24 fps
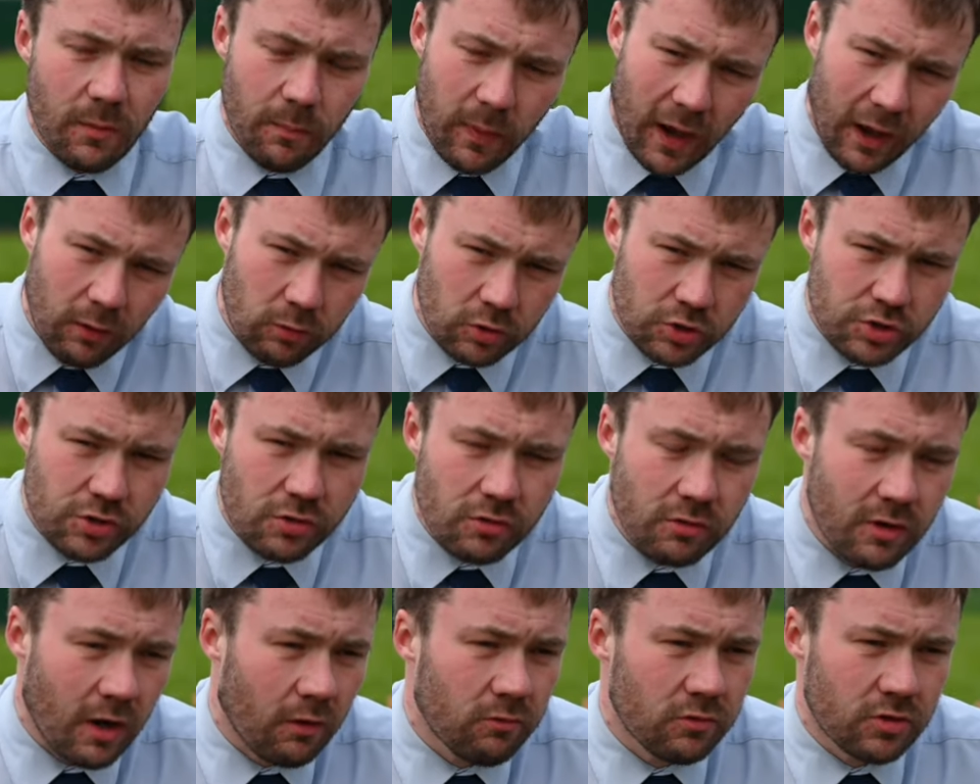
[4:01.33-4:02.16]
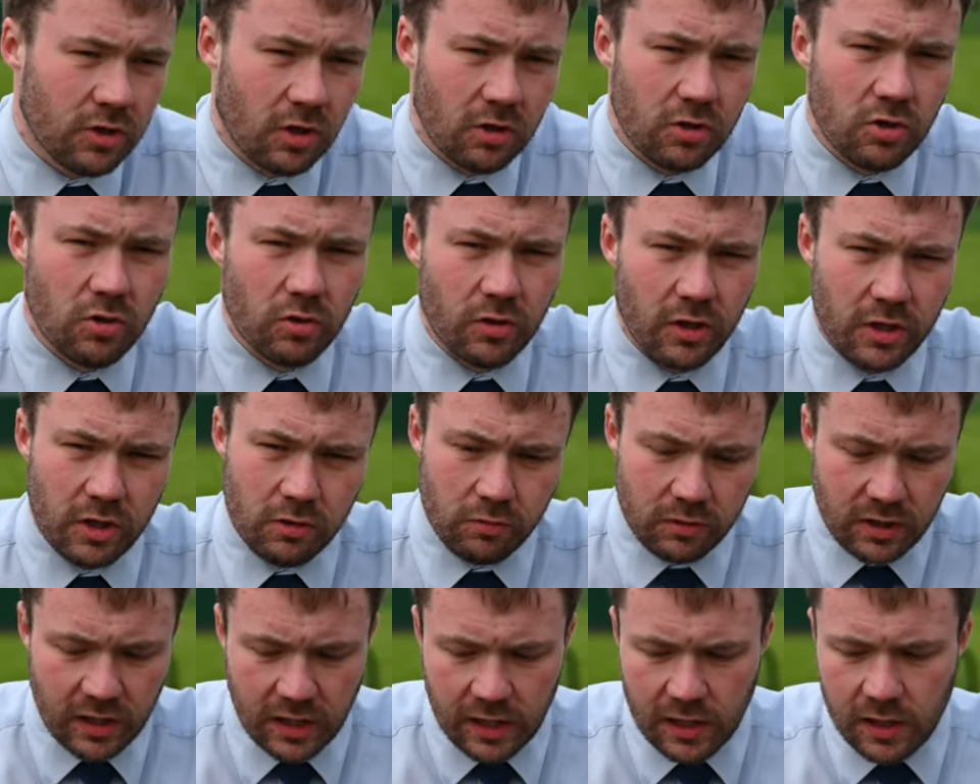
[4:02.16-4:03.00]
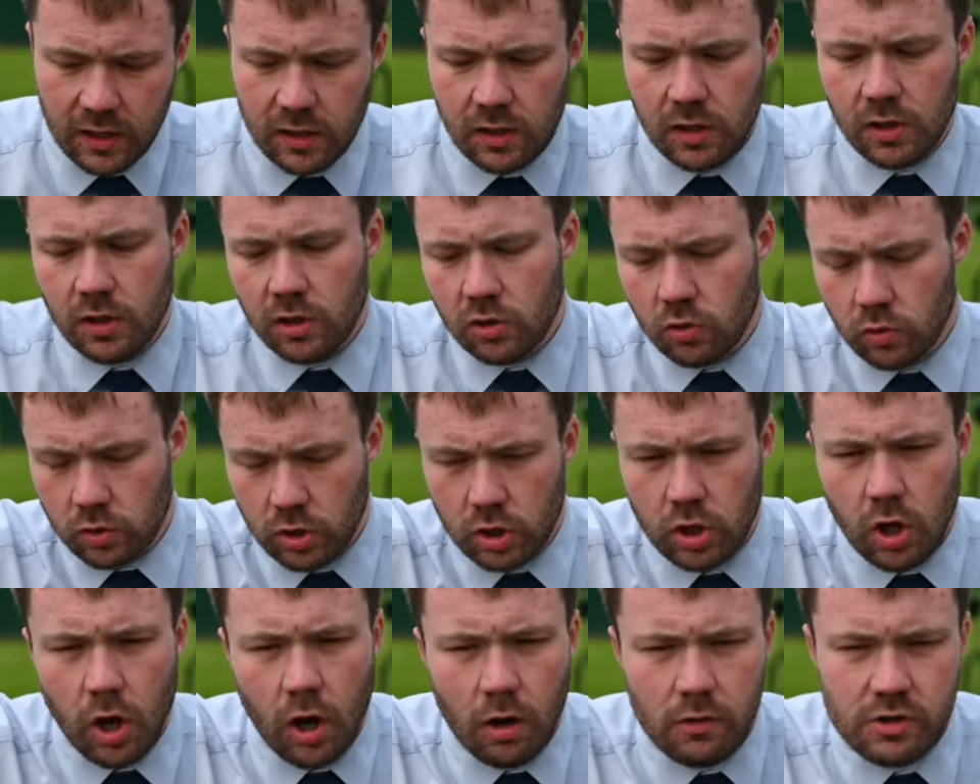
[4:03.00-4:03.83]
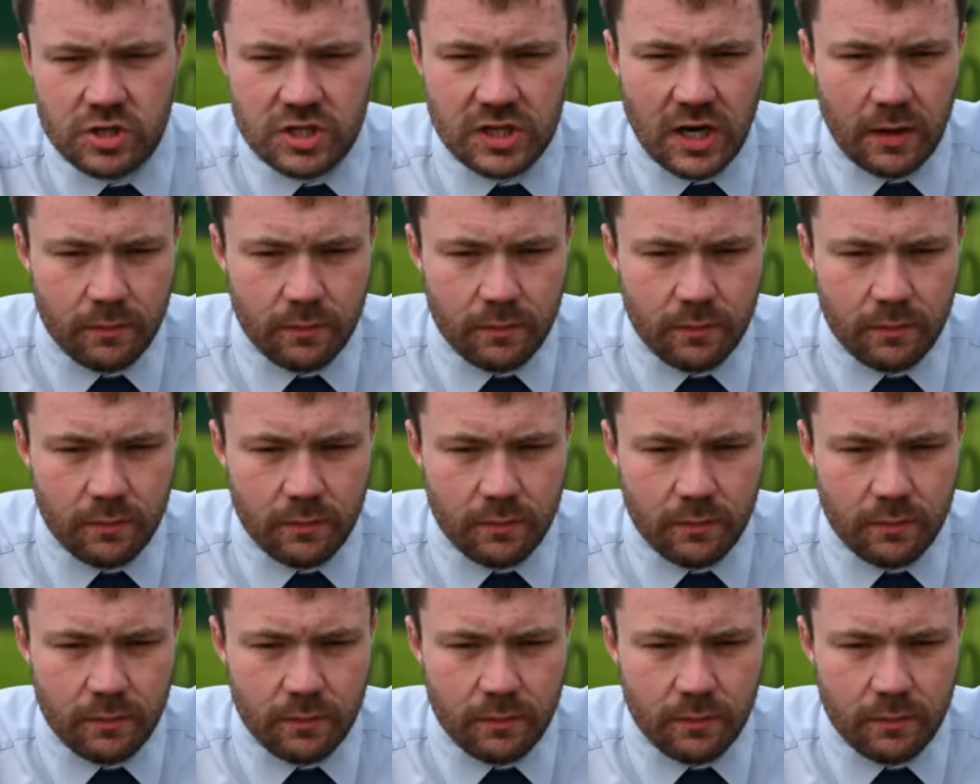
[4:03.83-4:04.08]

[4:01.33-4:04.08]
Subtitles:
bywellshootingground.co.uk. Go to cartridges and